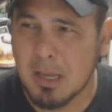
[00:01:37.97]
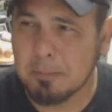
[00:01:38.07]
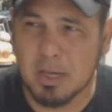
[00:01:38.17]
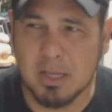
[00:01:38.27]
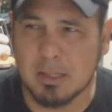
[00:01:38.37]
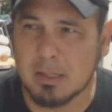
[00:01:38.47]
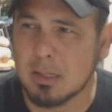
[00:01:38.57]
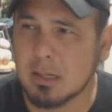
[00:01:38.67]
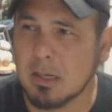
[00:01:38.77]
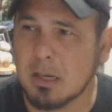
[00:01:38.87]
But
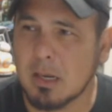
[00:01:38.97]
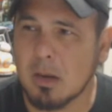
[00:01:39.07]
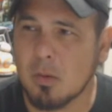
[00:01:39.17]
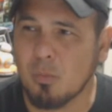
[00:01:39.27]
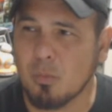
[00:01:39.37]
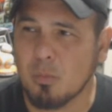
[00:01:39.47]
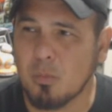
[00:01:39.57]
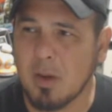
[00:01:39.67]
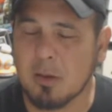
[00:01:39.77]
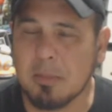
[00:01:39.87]

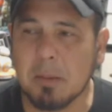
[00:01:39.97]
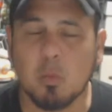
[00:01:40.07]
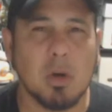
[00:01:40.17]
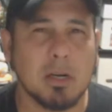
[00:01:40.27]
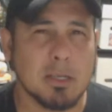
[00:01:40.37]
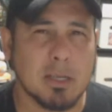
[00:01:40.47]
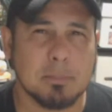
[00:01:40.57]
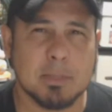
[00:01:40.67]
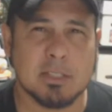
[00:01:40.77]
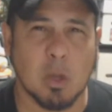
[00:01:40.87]
I remember one of the
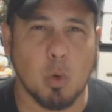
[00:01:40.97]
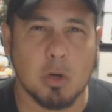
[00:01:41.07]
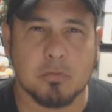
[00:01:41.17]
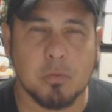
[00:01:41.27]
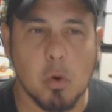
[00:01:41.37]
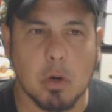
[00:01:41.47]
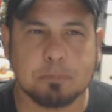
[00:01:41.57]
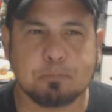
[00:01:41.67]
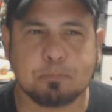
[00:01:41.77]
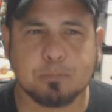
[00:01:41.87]
companies I worked for.
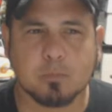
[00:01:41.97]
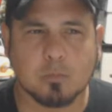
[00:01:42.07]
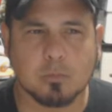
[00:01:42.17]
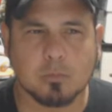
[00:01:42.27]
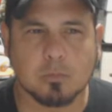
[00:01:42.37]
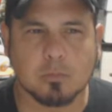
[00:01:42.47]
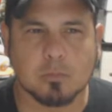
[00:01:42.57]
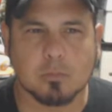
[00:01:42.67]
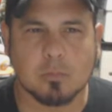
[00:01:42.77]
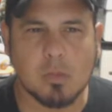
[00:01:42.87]

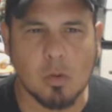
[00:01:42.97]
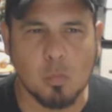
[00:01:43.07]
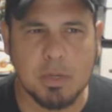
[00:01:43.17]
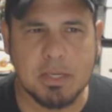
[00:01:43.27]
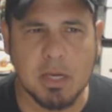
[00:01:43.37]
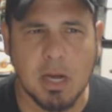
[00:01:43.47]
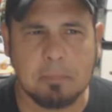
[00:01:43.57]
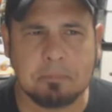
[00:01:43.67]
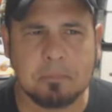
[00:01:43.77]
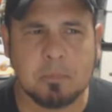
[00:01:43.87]
We had